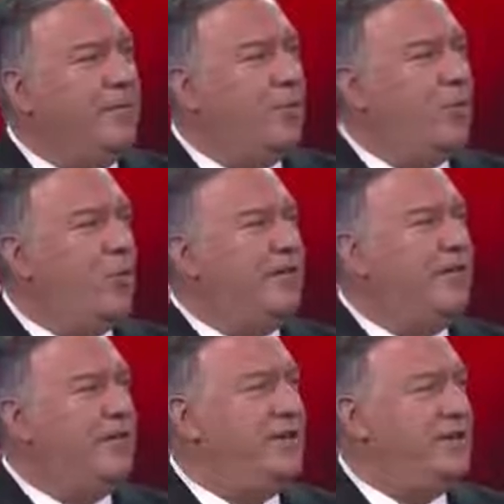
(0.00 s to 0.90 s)
let them bring
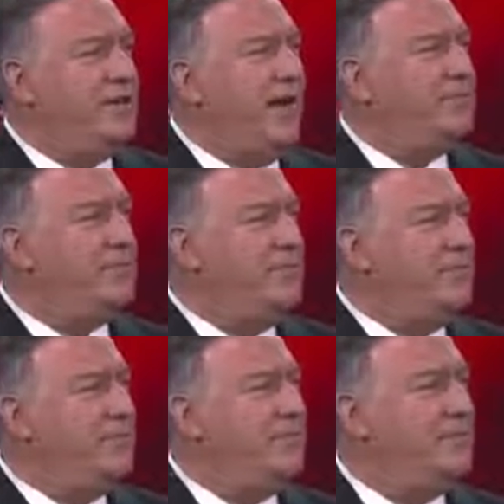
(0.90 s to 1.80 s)
crazy into your
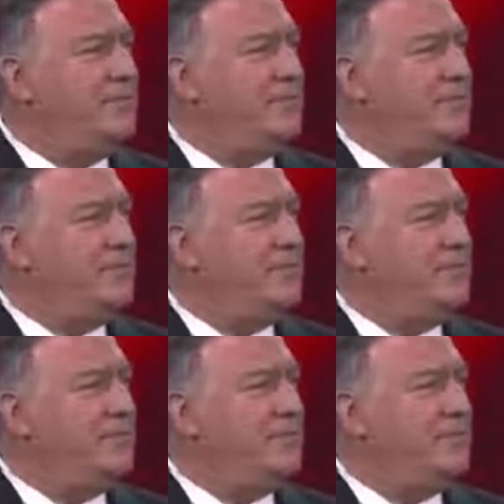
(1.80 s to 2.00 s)
classrooms.